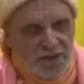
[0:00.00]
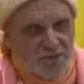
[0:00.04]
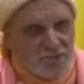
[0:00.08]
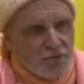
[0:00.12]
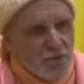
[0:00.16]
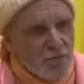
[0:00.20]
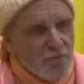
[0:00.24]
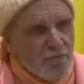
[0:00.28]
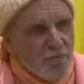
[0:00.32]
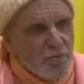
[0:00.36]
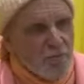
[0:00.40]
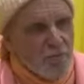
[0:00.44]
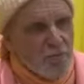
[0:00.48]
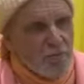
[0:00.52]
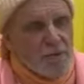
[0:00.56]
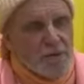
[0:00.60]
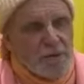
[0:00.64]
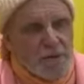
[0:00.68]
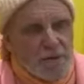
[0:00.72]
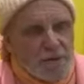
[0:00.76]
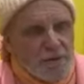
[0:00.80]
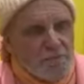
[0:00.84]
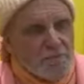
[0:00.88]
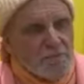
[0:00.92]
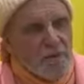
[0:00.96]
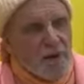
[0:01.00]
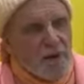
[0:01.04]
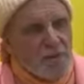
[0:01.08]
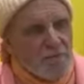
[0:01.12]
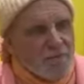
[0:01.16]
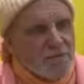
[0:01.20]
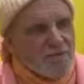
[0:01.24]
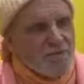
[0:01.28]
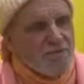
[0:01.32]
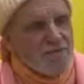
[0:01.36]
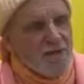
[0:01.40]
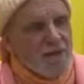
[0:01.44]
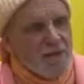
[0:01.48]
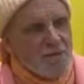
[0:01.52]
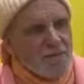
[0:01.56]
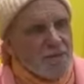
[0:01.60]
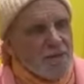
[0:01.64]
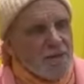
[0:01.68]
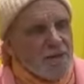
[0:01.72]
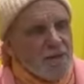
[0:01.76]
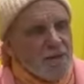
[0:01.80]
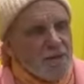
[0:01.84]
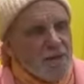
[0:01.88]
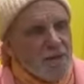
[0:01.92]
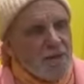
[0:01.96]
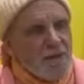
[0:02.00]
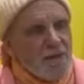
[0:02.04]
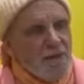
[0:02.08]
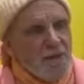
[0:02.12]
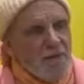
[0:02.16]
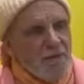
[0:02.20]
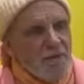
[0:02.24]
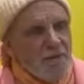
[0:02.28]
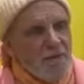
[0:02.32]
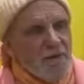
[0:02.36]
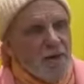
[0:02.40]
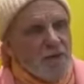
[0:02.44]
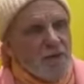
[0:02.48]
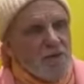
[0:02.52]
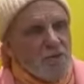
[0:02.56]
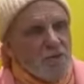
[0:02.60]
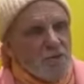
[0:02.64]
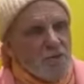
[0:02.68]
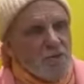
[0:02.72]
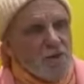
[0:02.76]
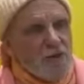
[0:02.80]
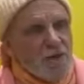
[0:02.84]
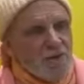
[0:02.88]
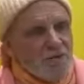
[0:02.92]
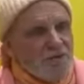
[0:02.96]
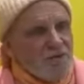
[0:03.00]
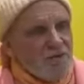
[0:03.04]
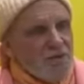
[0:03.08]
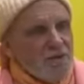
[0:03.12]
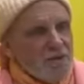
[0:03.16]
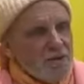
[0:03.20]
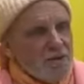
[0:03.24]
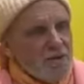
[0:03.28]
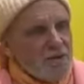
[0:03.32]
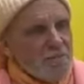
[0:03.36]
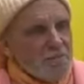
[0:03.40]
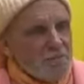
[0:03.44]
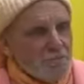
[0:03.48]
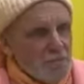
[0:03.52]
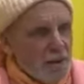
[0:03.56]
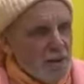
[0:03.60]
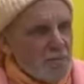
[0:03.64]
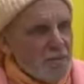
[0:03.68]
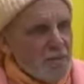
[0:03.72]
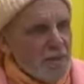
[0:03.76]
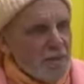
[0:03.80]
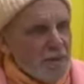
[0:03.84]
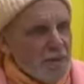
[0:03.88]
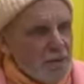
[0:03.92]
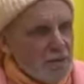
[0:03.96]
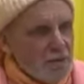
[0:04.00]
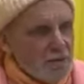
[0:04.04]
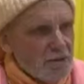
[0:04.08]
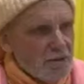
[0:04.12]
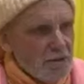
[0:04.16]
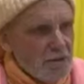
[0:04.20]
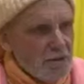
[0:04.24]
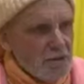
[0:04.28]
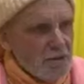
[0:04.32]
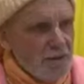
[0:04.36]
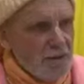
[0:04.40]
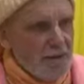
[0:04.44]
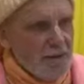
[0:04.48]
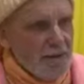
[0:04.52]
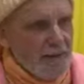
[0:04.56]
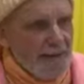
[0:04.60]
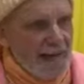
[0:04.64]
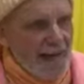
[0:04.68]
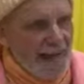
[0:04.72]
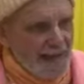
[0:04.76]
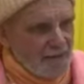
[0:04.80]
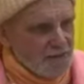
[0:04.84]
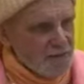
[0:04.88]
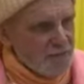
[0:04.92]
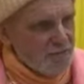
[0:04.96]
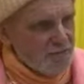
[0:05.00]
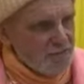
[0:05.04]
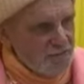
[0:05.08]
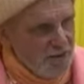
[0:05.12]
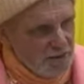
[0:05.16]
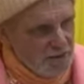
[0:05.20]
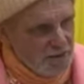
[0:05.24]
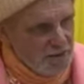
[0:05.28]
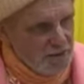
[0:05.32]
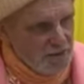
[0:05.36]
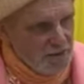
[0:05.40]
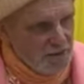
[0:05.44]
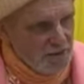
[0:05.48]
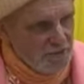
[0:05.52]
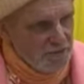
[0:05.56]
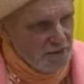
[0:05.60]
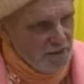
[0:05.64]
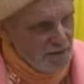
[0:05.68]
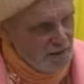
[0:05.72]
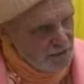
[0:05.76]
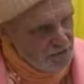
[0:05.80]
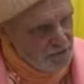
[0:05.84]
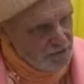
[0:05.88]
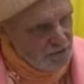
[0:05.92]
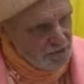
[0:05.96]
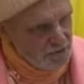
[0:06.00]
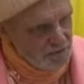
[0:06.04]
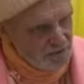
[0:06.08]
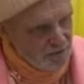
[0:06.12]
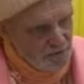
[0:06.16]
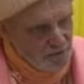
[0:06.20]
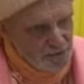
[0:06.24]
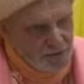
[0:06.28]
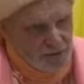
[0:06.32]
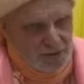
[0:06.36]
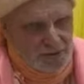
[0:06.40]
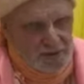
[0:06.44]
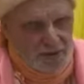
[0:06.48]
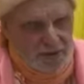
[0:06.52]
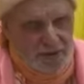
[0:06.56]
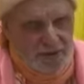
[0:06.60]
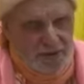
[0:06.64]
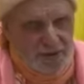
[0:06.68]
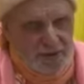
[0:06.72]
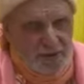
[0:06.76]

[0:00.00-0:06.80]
If you're born in a Brahmin family, then you can feel Brahminical as a Vaishnava, as a devotee.